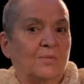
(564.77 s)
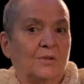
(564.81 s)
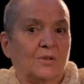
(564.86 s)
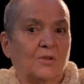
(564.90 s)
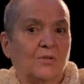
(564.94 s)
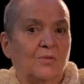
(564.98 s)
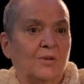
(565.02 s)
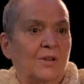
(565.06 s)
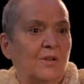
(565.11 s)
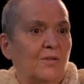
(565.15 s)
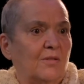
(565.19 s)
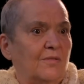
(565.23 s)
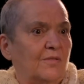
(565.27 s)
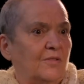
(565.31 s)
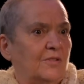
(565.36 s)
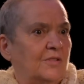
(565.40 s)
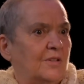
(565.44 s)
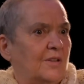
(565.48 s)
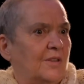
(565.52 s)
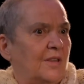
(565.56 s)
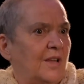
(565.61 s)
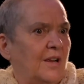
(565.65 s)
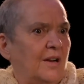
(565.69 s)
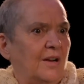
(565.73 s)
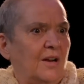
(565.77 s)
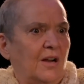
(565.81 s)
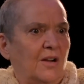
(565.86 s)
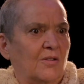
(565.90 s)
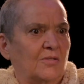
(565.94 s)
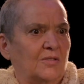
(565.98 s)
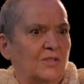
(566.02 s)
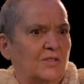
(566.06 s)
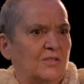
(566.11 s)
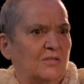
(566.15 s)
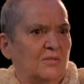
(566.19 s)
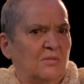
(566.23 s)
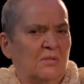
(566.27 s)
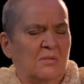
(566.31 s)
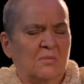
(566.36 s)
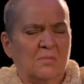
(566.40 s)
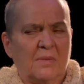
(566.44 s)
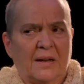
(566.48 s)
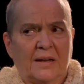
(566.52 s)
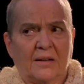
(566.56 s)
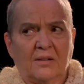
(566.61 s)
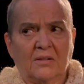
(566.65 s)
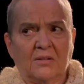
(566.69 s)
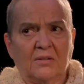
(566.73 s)
But going over to their houses, oh,
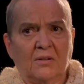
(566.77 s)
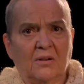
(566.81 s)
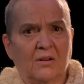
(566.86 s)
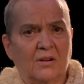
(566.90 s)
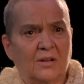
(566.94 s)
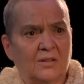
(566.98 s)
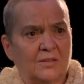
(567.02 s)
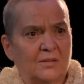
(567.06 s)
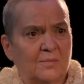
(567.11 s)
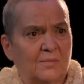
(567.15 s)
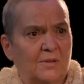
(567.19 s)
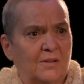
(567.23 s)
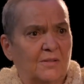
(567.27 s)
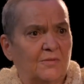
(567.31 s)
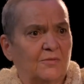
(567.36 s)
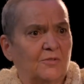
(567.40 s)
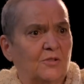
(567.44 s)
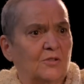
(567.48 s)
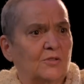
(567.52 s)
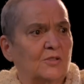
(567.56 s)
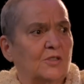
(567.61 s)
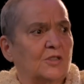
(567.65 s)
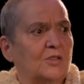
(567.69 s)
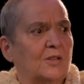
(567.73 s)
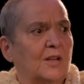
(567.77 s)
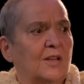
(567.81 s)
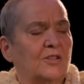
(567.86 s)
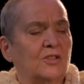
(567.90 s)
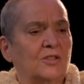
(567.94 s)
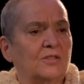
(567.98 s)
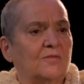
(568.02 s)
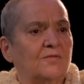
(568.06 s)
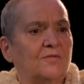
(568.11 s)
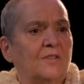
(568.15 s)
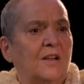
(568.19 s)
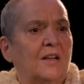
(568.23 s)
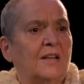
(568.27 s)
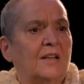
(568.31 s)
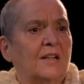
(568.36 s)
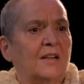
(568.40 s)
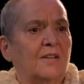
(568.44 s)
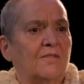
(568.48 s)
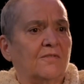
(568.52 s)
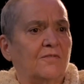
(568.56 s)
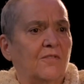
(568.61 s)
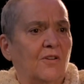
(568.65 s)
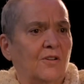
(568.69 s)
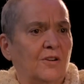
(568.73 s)
my God, I mean, I just felt like
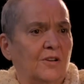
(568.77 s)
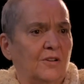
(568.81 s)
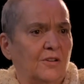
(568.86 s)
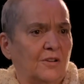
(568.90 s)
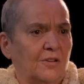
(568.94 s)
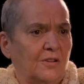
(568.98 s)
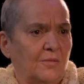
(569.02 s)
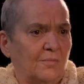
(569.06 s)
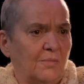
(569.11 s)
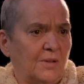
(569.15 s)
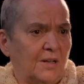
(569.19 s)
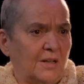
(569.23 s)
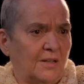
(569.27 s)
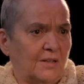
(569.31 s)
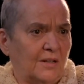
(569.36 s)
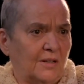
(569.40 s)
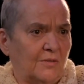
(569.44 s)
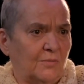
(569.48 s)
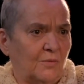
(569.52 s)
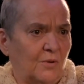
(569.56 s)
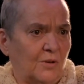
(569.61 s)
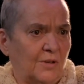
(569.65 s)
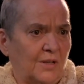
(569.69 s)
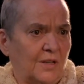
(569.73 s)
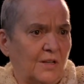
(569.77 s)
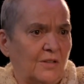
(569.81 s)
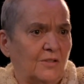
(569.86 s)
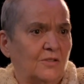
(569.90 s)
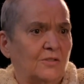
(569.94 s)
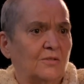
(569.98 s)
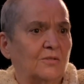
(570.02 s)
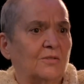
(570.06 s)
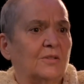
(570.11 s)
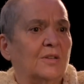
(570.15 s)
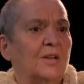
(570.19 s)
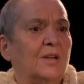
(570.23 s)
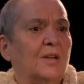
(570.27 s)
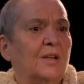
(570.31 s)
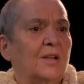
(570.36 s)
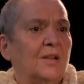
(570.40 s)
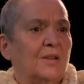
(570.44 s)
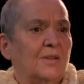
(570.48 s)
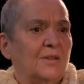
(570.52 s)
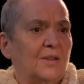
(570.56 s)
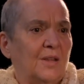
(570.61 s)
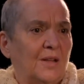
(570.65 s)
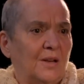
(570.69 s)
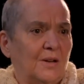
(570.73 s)
a foreigner the minute I'd walk into
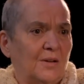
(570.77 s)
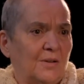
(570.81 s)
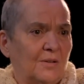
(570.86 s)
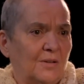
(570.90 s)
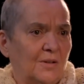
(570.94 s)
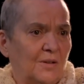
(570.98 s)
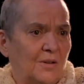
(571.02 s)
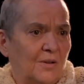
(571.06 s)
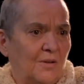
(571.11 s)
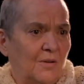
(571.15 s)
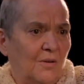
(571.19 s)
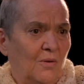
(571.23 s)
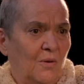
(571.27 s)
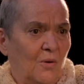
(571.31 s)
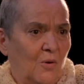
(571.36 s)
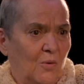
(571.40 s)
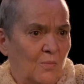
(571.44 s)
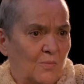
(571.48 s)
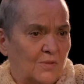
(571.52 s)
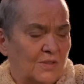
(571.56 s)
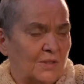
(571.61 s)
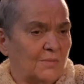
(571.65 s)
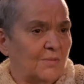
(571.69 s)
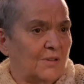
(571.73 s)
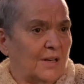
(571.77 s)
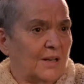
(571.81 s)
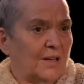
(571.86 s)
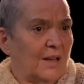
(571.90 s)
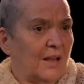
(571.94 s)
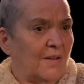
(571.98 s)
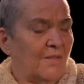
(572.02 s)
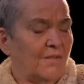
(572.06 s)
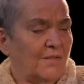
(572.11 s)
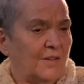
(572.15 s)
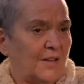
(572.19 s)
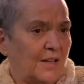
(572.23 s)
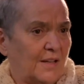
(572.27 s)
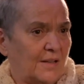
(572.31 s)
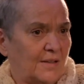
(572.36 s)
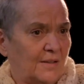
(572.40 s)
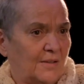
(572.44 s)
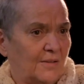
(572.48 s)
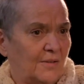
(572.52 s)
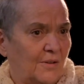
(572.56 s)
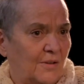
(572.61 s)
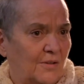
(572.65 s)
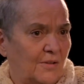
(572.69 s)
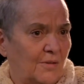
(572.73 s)
their homes. They were lovely,
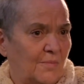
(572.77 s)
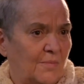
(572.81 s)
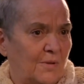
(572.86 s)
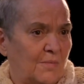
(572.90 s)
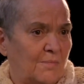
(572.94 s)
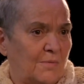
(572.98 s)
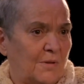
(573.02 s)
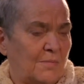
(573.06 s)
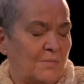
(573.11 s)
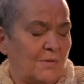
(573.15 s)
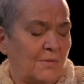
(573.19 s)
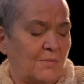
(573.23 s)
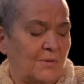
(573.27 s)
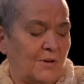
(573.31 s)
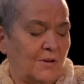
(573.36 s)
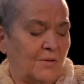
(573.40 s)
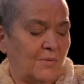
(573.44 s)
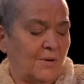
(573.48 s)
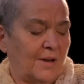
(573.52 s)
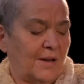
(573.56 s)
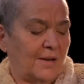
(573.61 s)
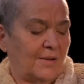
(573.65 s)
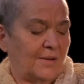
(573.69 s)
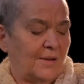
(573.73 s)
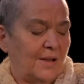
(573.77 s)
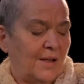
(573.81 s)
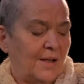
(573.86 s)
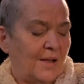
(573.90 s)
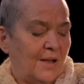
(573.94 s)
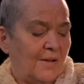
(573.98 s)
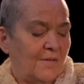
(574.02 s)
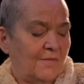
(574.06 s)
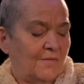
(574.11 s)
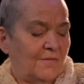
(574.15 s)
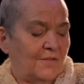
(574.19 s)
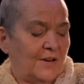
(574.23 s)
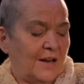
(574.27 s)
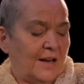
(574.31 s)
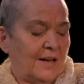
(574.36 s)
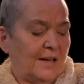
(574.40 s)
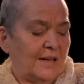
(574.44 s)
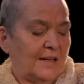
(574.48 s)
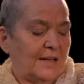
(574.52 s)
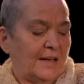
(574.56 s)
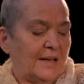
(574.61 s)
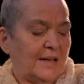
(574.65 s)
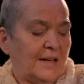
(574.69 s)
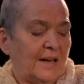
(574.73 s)
you know, I mean, people were quite
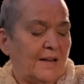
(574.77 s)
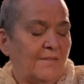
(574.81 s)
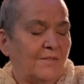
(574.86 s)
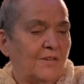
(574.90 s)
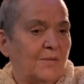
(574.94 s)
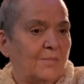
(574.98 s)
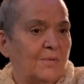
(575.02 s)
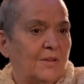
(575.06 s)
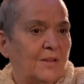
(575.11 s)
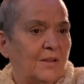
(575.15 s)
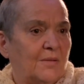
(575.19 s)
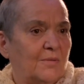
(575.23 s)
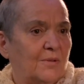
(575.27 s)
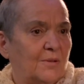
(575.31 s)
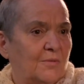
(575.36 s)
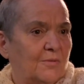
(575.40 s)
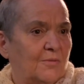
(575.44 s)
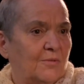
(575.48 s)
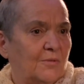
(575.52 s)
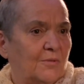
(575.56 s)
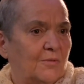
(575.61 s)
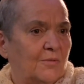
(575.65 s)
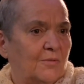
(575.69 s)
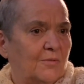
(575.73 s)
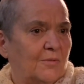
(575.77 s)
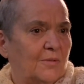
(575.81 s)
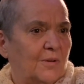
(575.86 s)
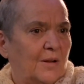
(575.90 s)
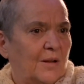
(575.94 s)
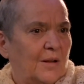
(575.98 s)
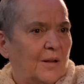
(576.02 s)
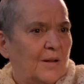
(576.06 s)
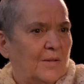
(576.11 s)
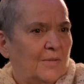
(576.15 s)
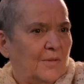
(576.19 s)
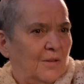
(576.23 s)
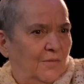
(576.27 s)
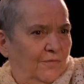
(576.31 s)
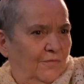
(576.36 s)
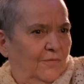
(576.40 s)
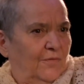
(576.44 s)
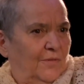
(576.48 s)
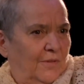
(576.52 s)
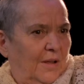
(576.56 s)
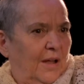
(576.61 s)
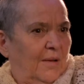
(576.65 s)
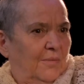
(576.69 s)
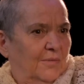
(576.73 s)
friendly and lovely, but
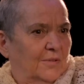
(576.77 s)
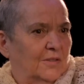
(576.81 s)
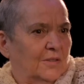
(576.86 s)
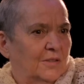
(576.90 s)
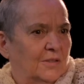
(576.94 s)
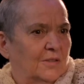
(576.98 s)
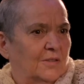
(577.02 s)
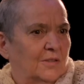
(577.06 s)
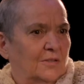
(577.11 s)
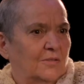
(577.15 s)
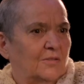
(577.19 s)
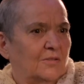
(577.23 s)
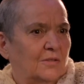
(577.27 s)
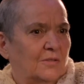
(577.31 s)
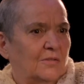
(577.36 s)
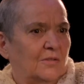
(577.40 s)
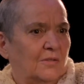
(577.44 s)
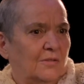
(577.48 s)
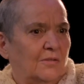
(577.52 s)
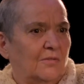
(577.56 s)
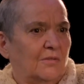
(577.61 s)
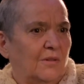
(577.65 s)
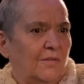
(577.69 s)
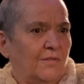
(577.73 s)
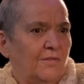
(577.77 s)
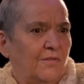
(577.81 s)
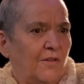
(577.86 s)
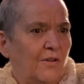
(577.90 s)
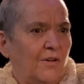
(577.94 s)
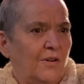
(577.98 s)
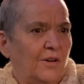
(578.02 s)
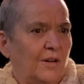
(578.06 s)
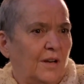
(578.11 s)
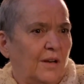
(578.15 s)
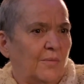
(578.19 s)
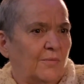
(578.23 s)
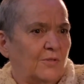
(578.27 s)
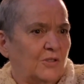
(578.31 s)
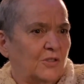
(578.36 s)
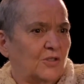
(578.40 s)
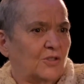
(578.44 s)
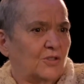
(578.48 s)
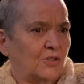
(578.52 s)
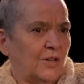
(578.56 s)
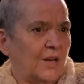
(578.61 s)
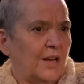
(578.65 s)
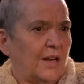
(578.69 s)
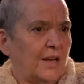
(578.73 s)
I was
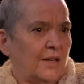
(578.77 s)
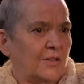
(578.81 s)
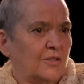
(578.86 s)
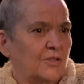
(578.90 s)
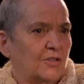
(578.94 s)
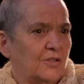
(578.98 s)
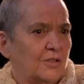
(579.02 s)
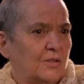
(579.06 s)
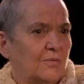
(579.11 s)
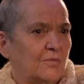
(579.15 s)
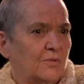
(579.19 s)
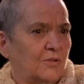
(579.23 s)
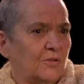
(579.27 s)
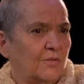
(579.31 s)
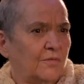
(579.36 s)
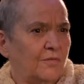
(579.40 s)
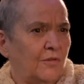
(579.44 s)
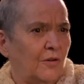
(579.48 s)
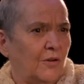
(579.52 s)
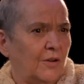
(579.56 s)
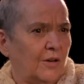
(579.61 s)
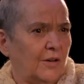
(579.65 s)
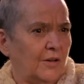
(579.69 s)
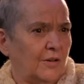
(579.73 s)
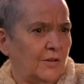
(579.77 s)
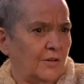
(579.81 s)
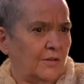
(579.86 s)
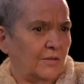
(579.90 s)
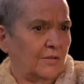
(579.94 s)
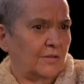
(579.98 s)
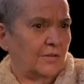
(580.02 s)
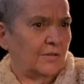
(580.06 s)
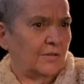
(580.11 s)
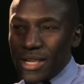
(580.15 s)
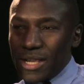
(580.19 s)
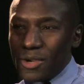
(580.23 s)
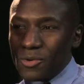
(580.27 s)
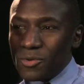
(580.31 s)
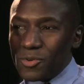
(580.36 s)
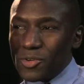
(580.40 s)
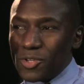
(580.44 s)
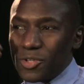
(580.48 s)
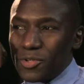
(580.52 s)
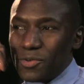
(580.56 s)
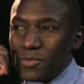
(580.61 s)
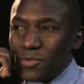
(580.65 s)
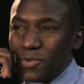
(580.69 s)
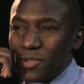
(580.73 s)
strange. I was a foreigner. How were
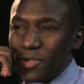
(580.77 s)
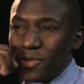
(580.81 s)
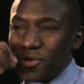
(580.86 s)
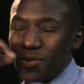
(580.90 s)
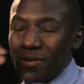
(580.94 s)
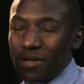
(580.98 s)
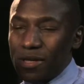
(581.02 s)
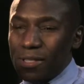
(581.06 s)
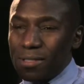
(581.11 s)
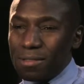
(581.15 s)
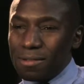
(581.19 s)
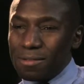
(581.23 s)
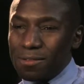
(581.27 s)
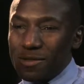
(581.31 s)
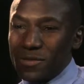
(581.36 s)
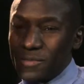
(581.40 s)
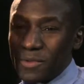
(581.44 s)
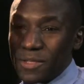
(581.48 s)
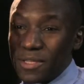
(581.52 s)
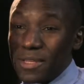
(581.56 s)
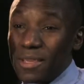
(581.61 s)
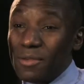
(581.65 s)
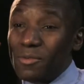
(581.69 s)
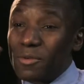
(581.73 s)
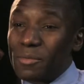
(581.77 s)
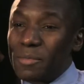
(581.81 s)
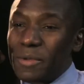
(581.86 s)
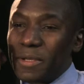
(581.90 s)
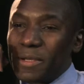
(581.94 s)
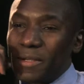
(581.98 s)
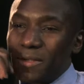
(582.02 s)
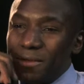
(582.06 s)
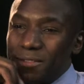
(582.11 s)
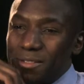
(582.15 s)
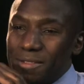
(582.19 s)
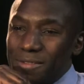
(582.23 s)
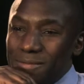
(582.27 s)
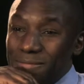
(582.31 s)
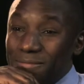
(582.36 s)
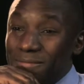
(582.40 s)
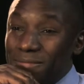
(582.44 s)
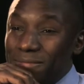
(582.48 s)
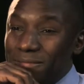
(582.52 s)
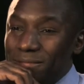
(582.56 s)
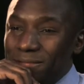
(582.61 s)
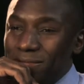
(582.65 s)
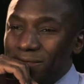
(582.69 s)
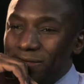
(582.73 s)
you with your kids when they rebelled?
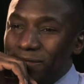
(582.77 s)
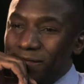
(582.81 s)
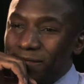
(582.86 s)
Hmm?